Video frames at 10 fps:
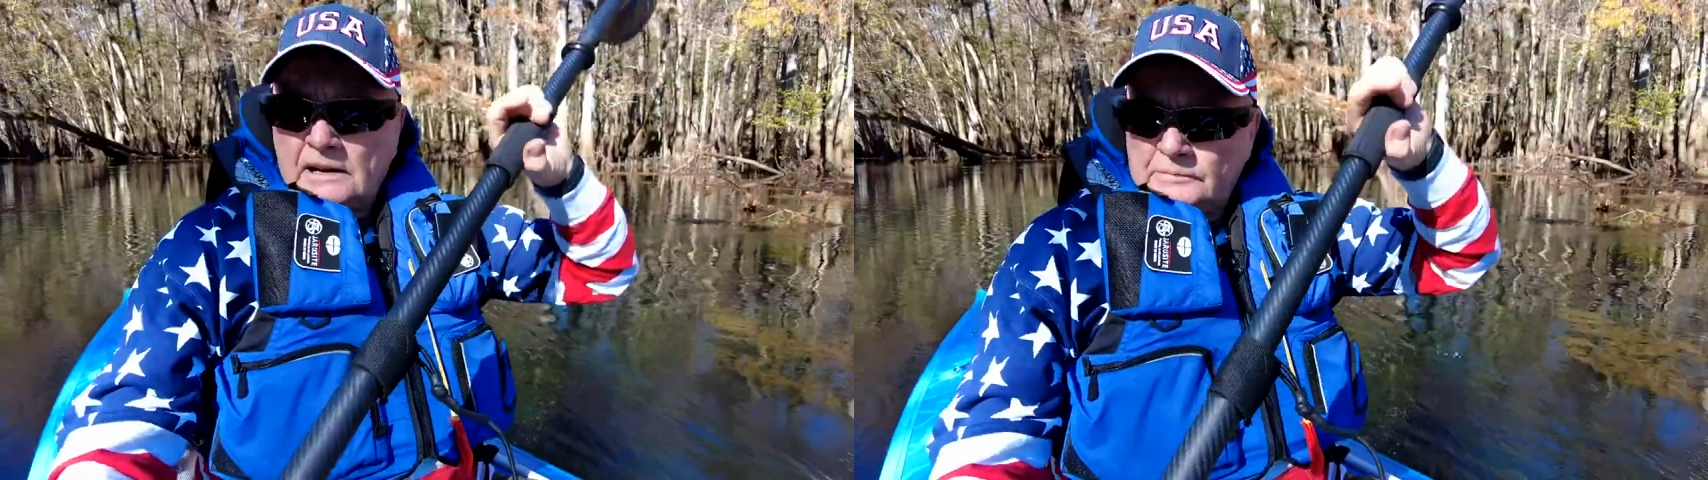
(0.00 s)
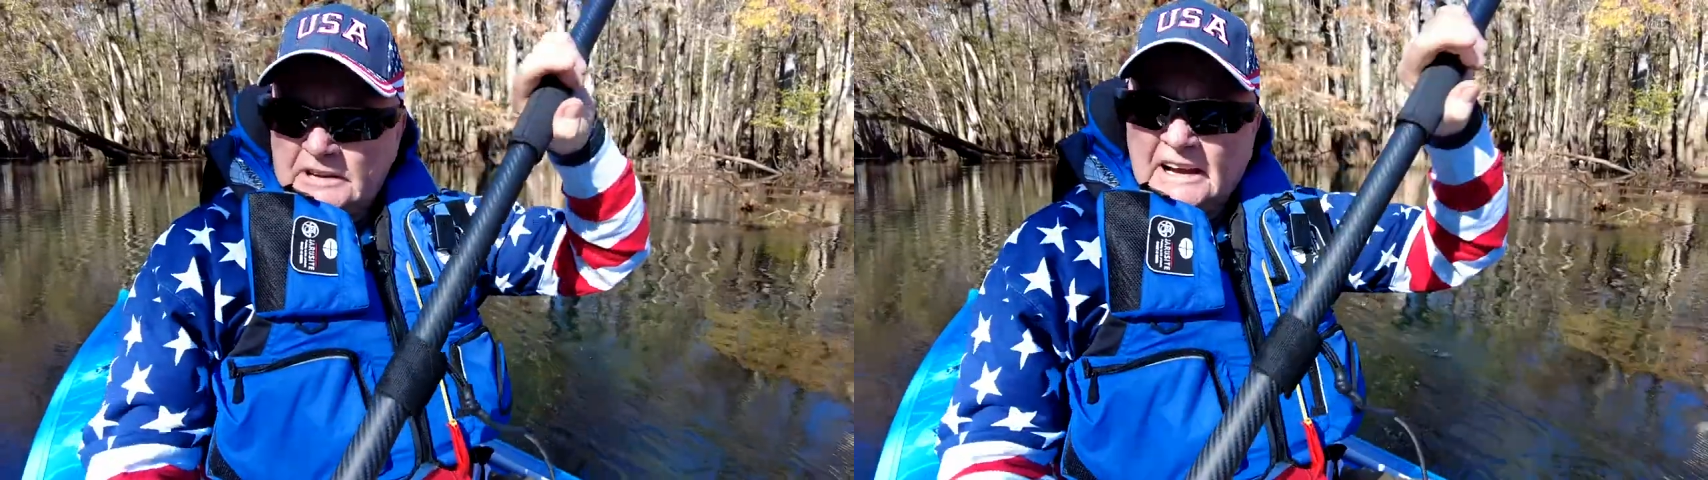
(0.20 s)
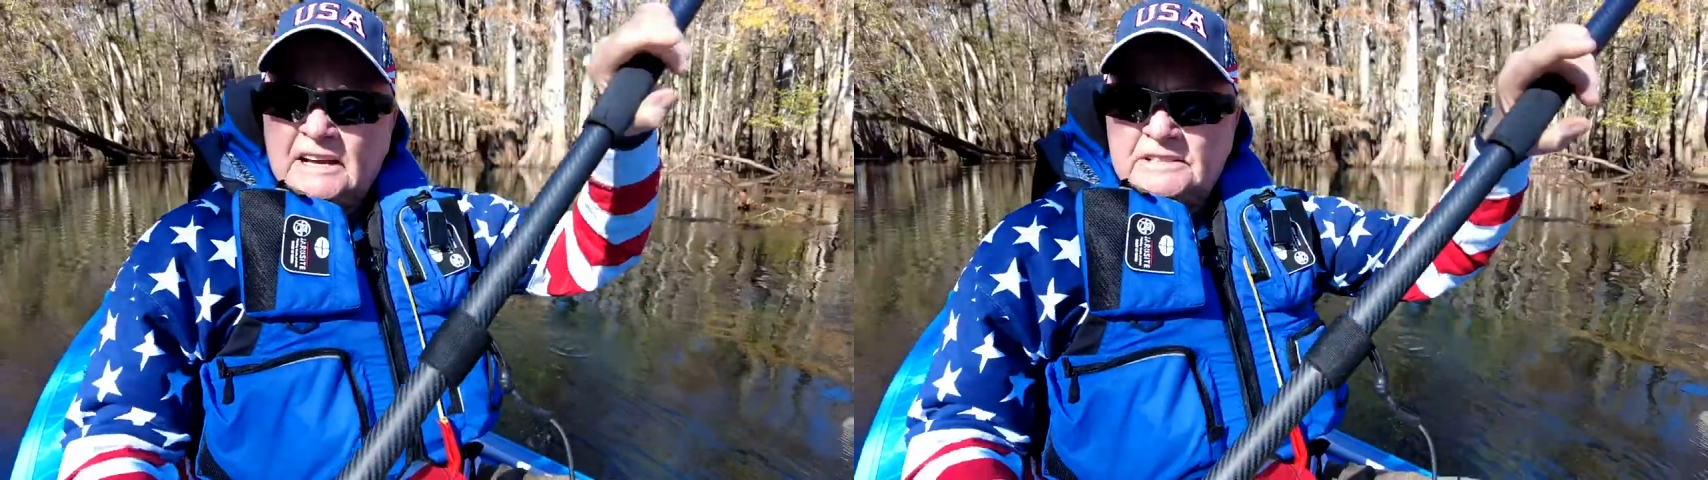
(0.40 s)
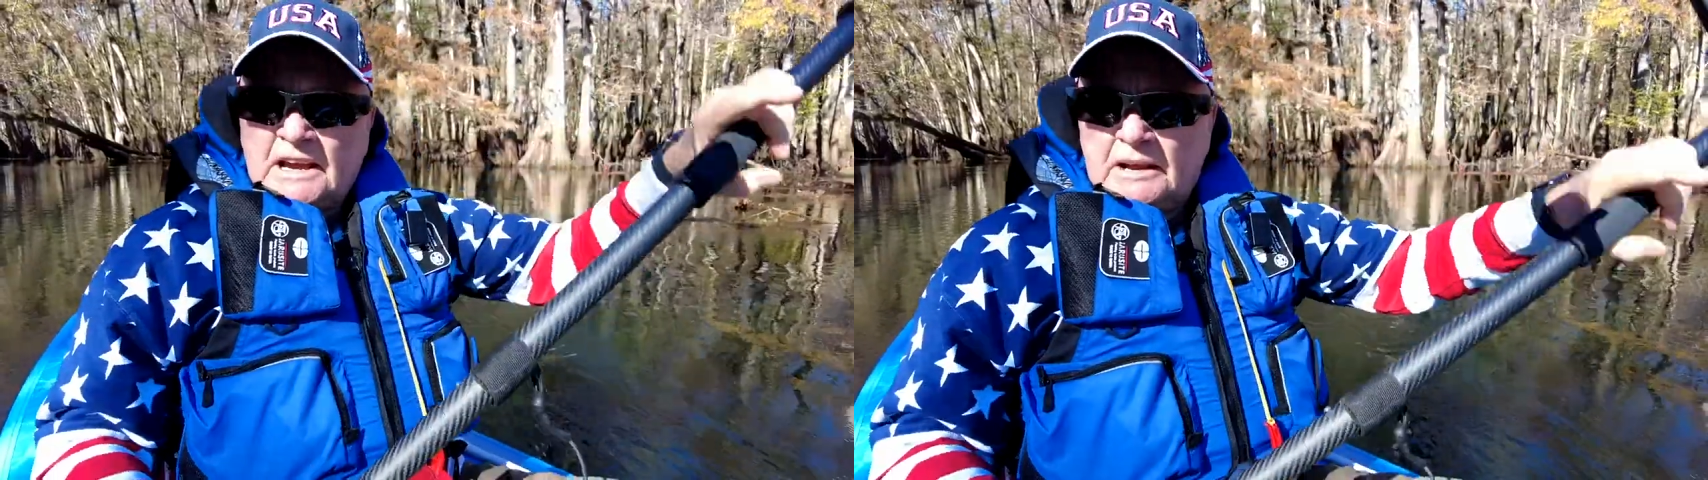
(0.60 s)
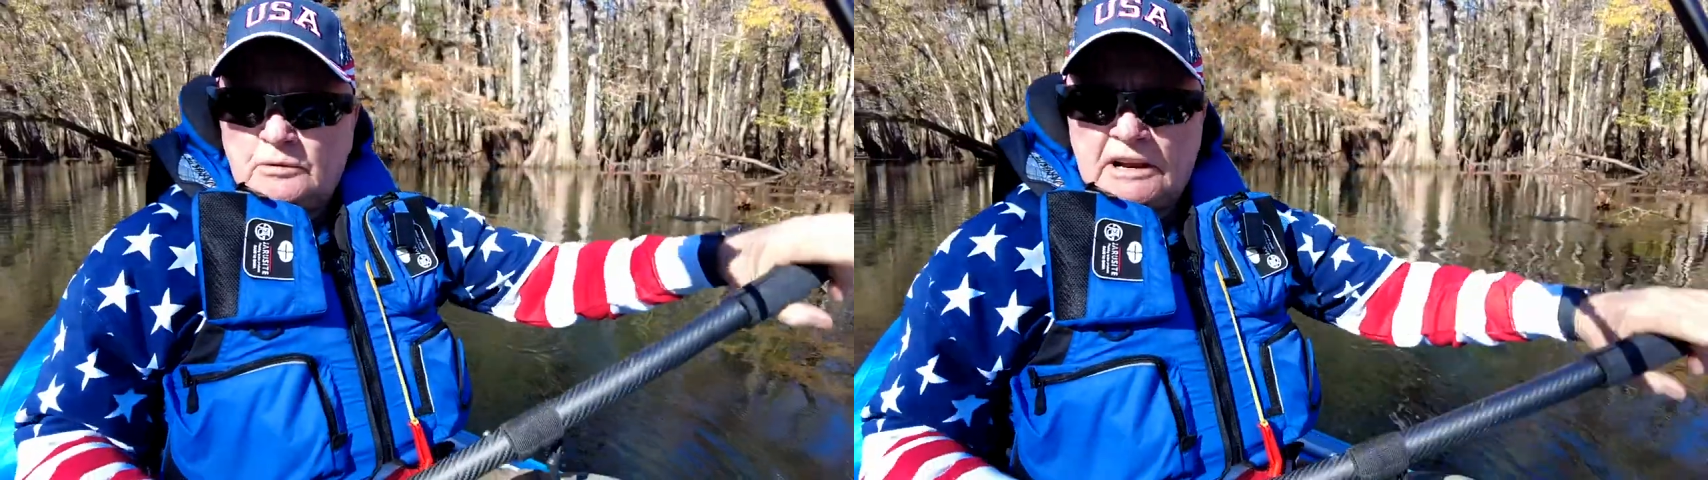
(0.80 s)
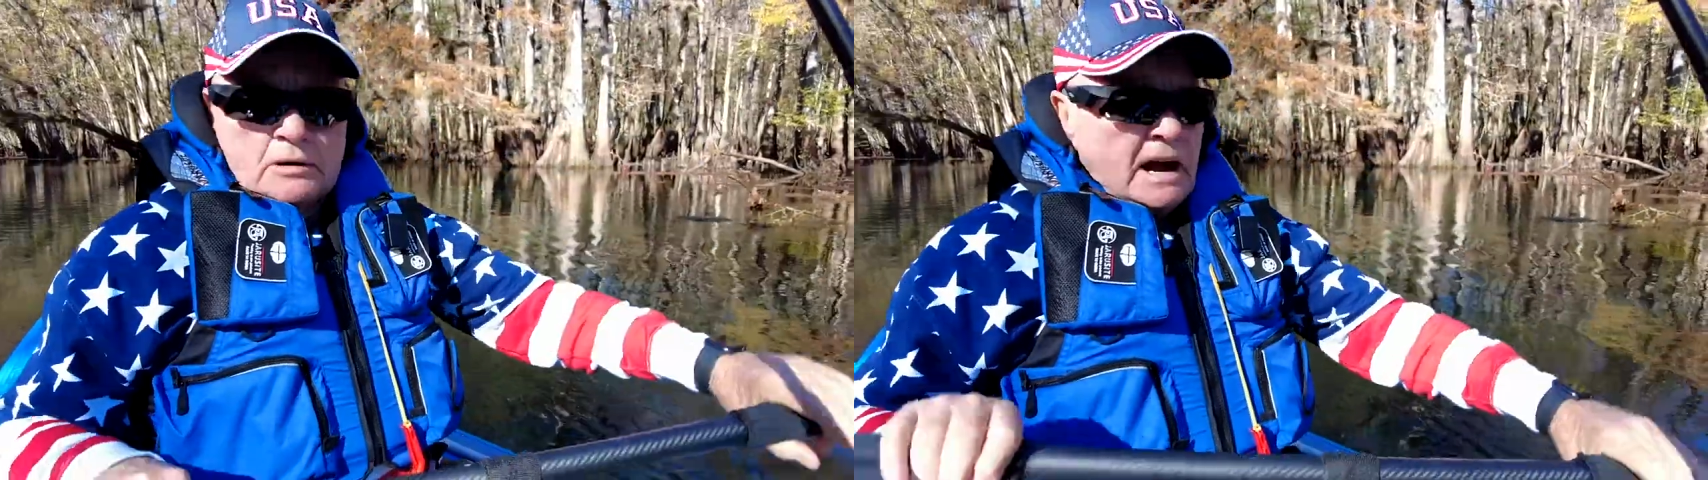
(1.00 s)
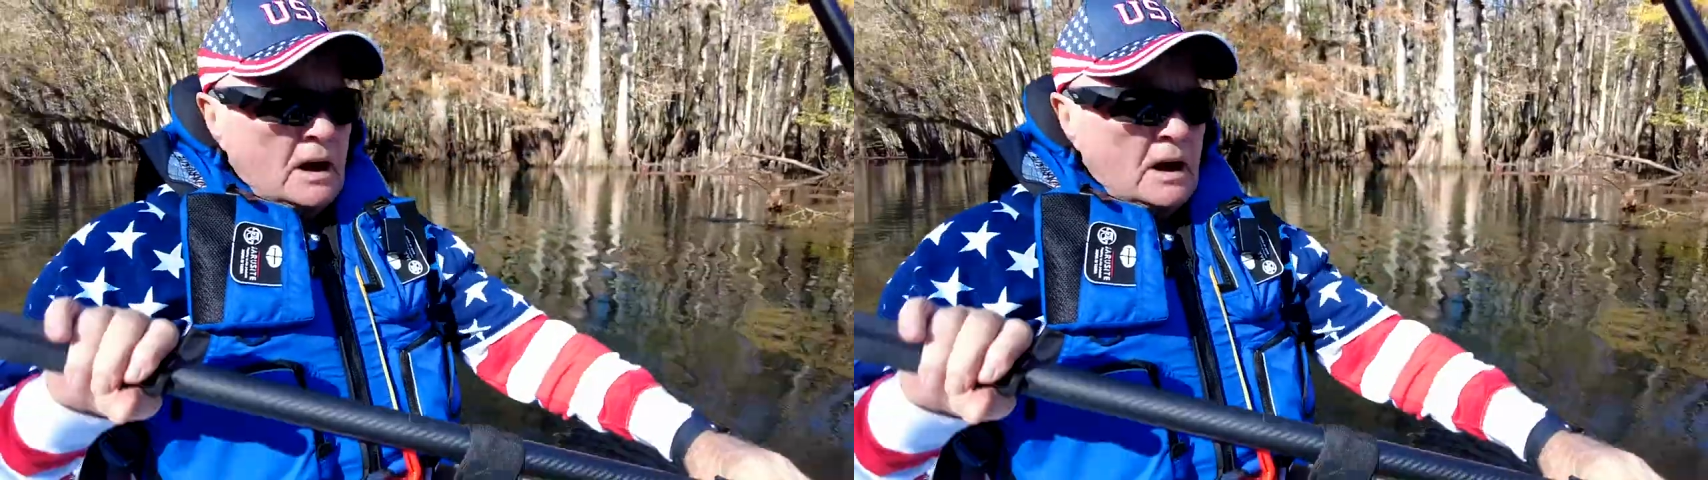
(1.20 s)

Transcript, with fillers: anyway, guys, hey, we are